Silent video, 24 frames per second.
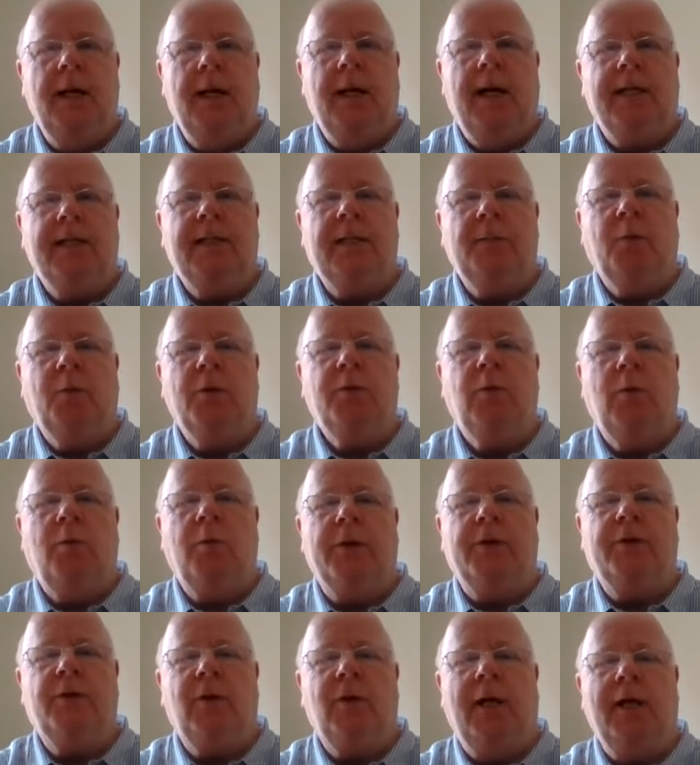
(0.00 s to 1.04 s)
I suppose what
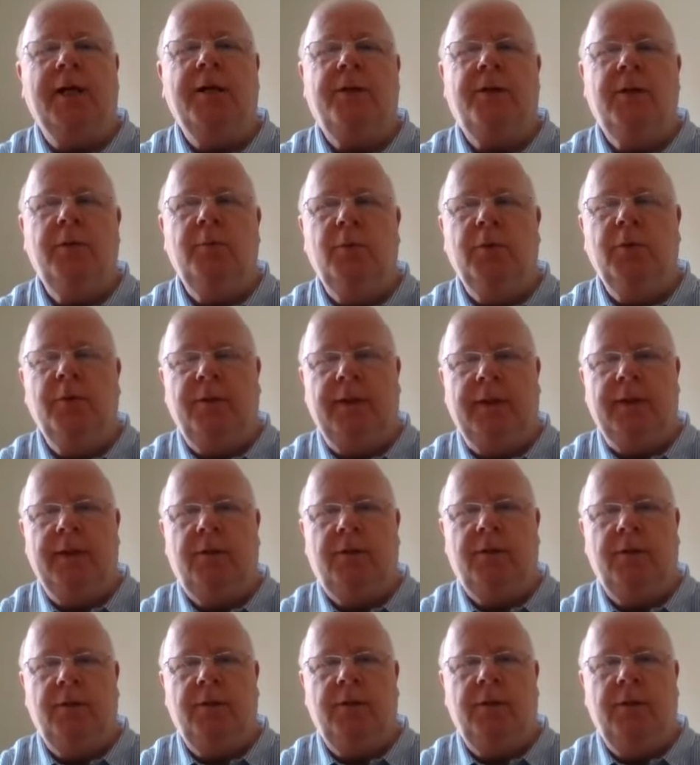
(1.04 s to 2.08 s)
we're trying to move
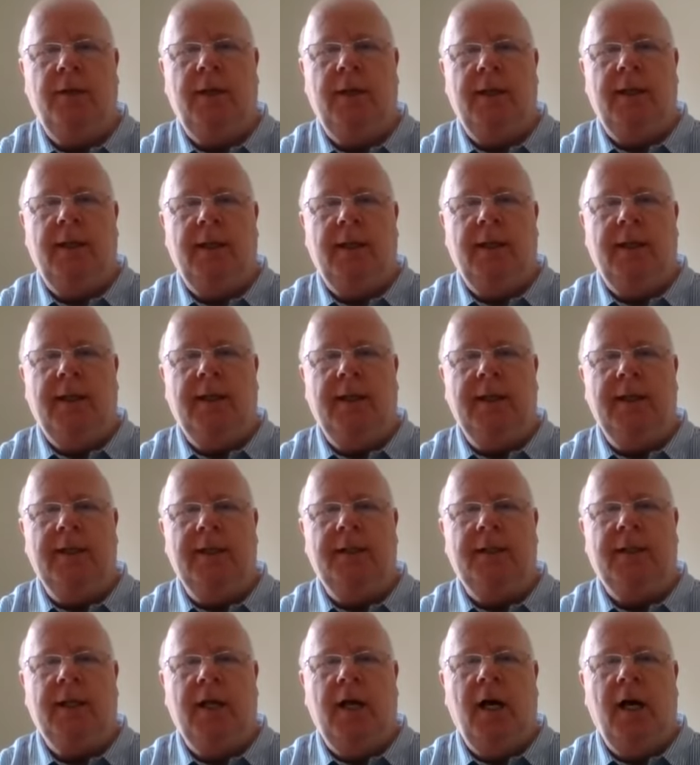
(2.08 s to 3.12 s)
into
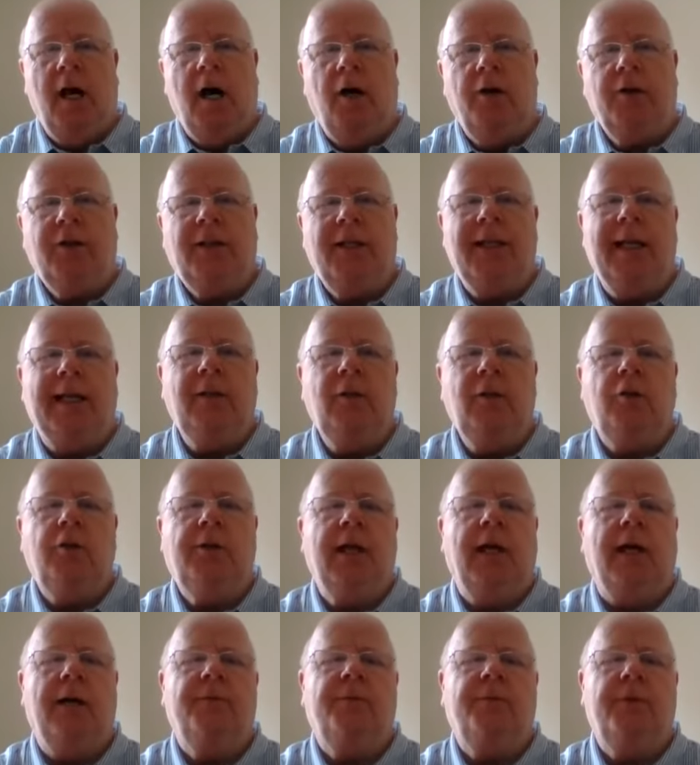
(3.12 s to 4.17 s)
is, how can I look
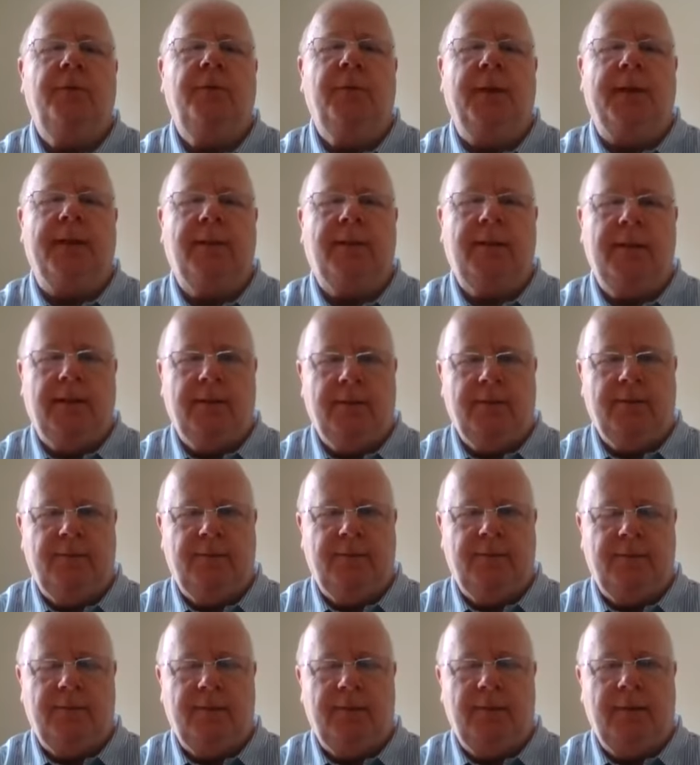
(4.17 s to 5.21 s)
after myself
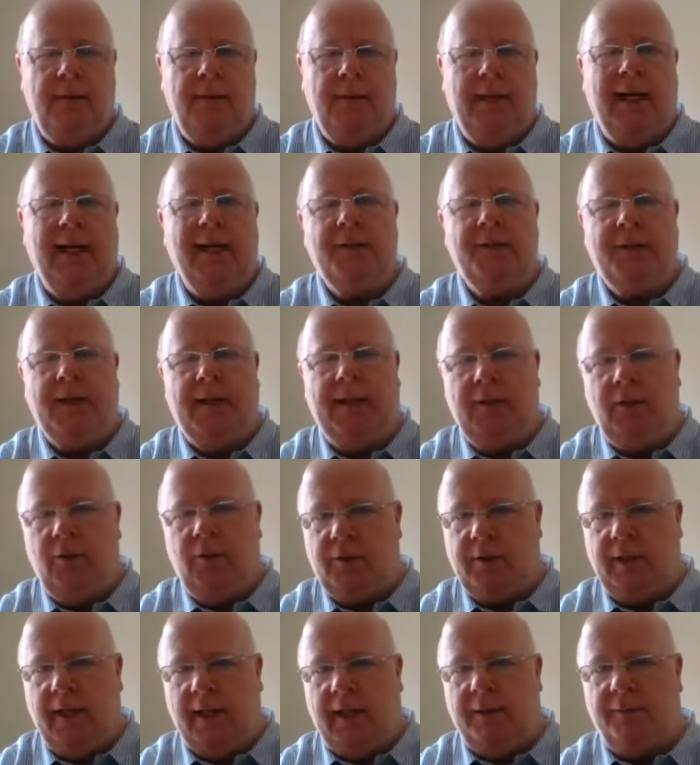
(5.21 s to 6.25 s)
as I
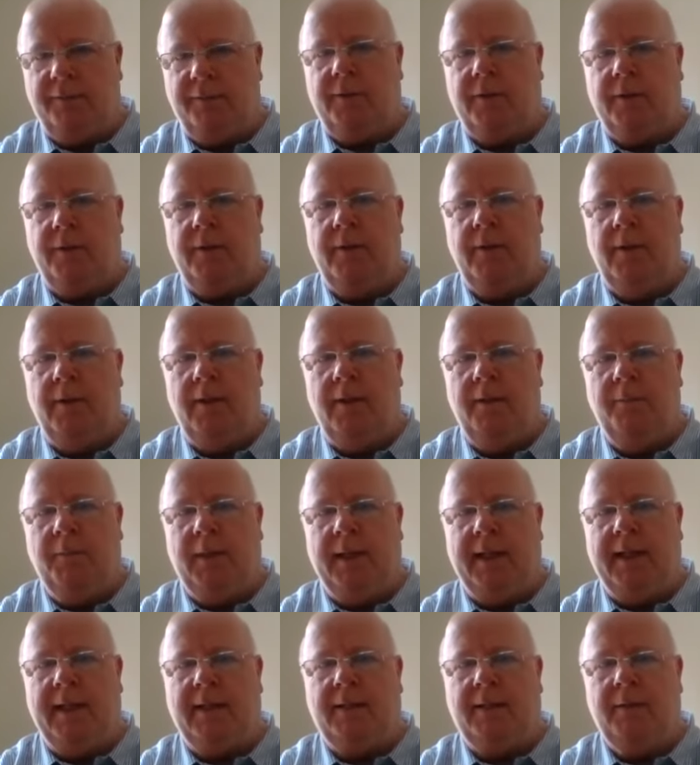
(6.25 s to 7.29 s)
look after
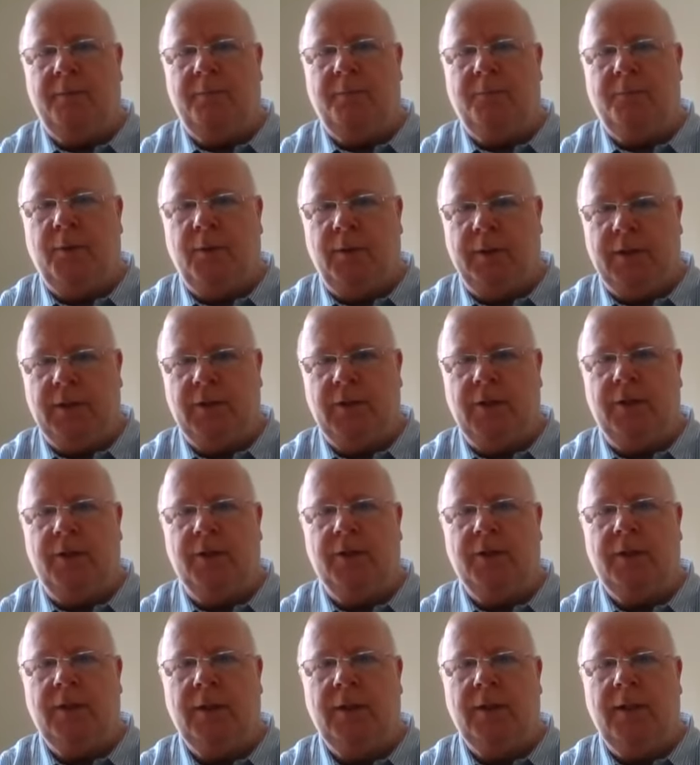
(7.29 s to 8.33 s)
my
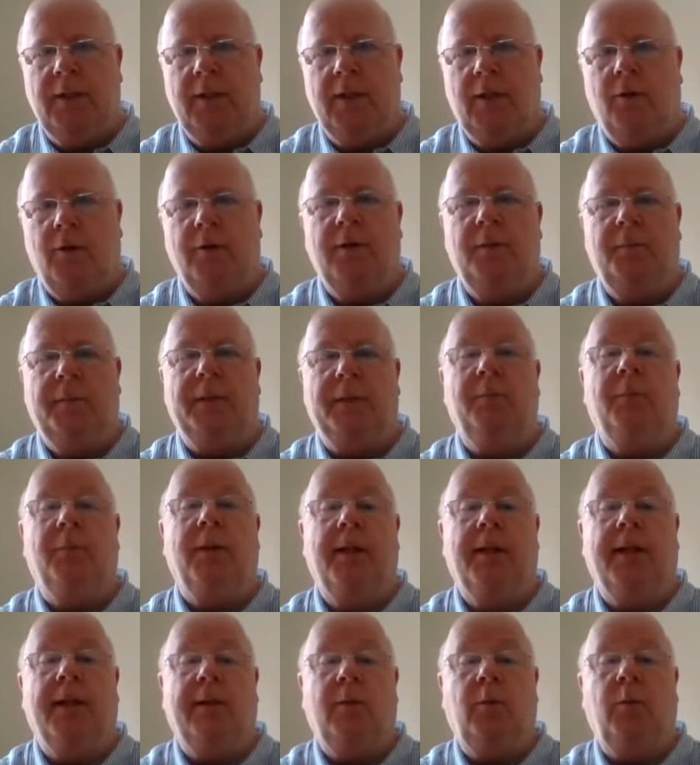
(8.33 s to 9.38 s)
parishioners or the
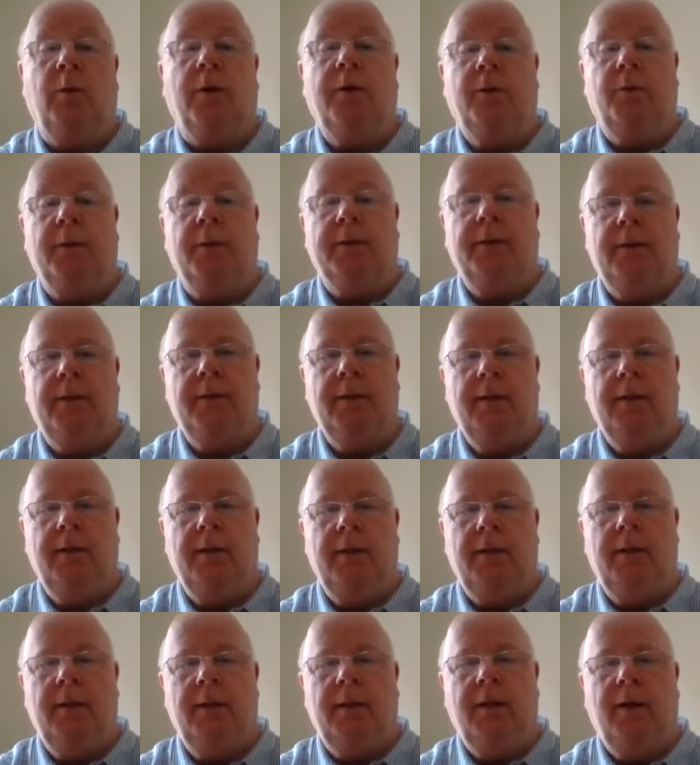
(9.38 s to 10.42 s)
people that I work with?
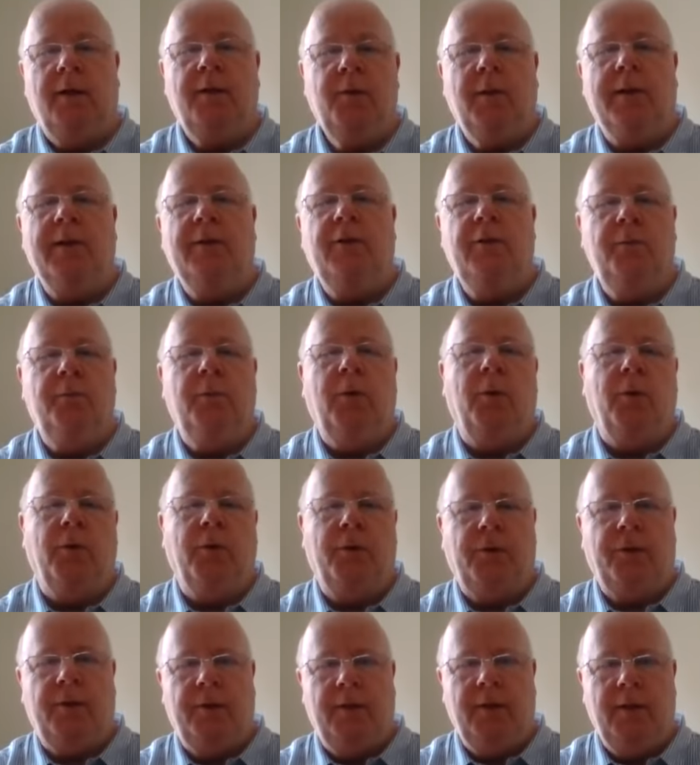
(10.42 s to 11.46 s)
How do I do both?
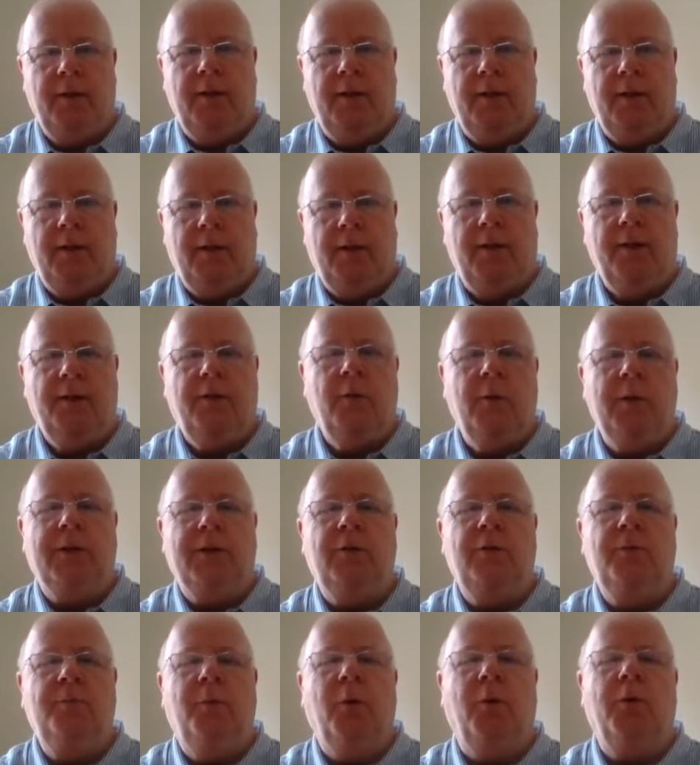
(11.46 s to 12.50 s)
How do I
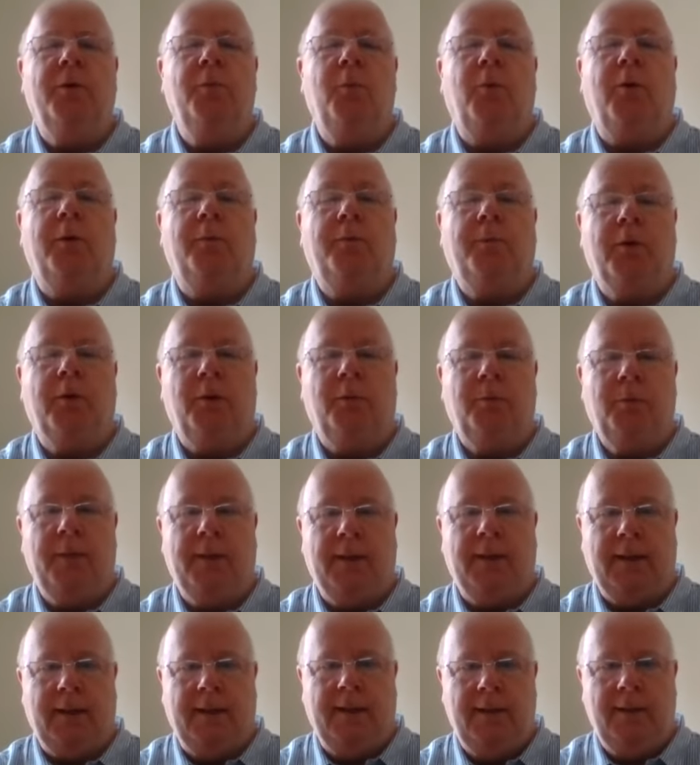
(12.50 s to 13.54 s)
do both more
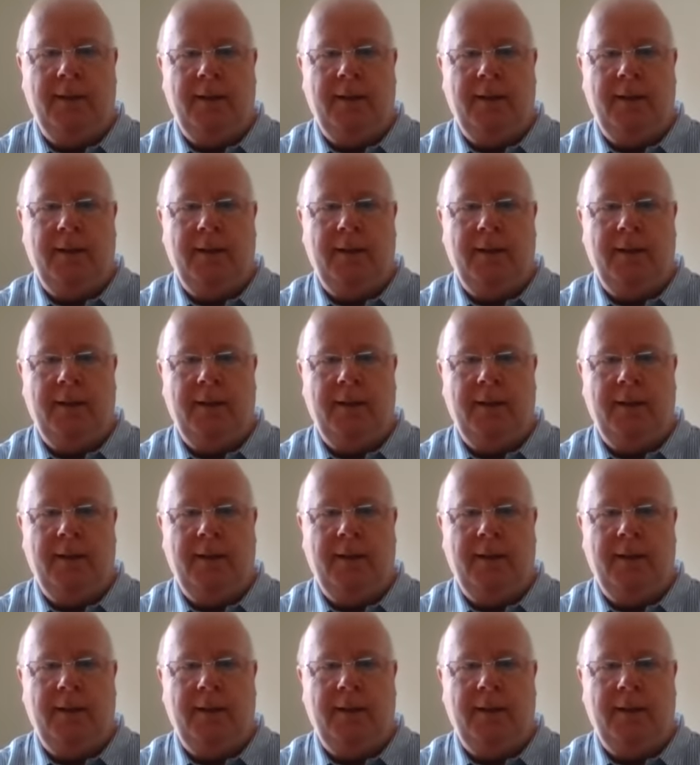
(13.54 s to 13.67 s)
appropriately?